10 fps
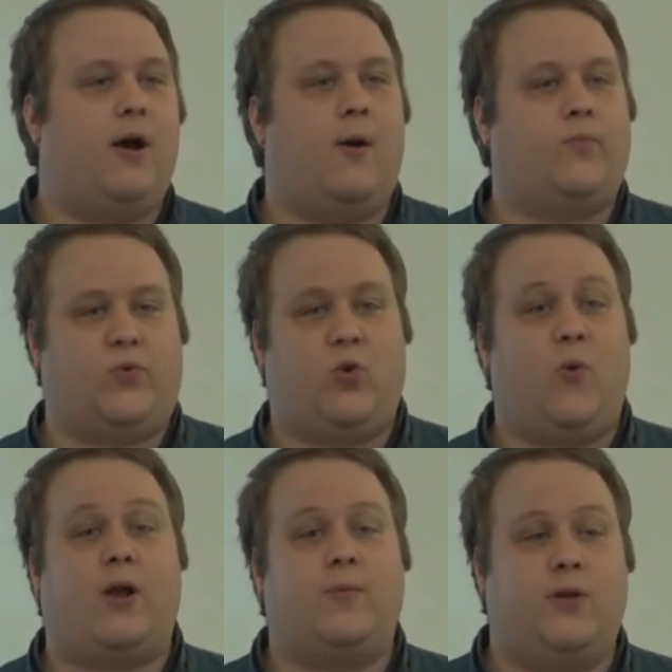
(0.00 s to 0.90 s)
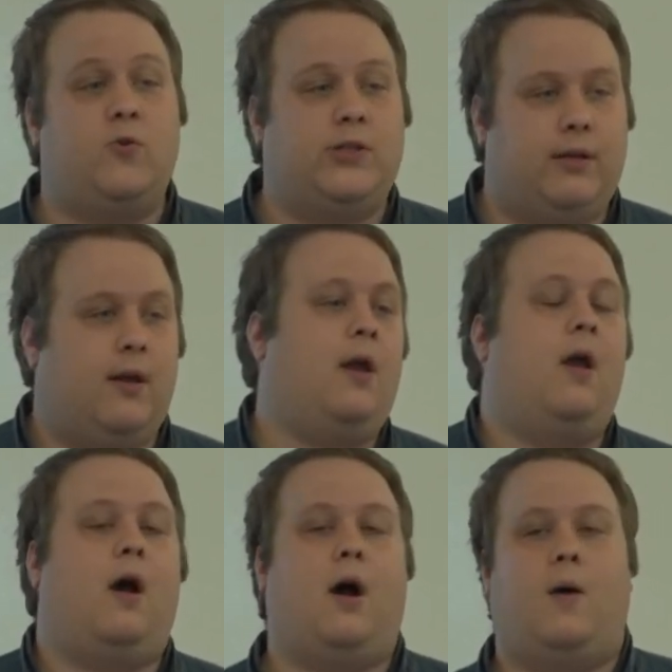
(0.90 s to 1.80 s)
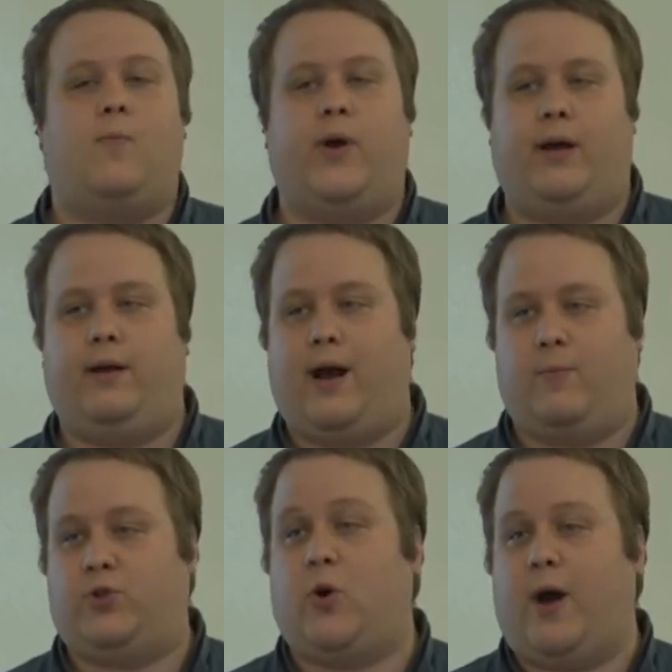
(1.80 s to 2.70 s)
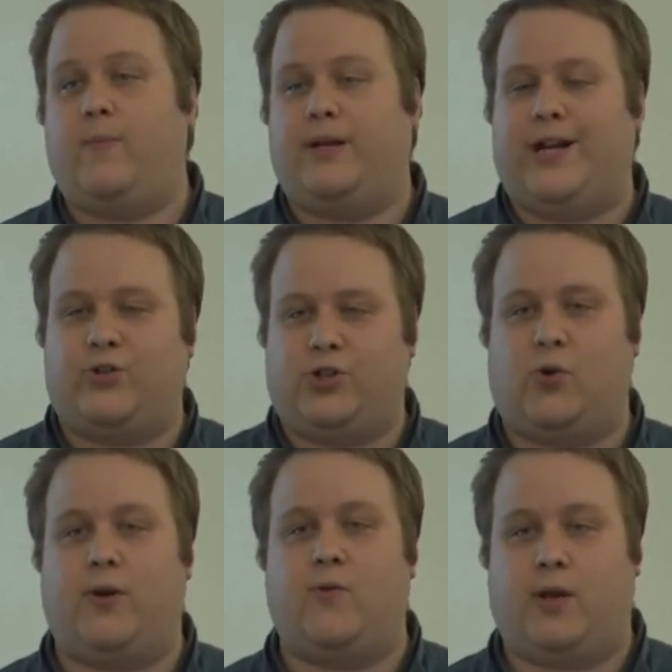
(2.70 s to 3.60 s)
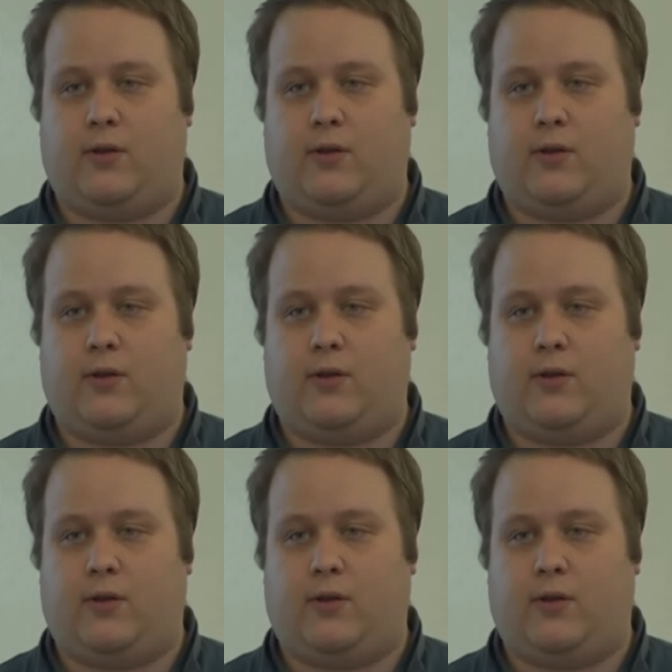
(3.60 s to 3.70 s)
Um, you're welcome to use it, um, but I'm, show, I'm intentionally showing you the,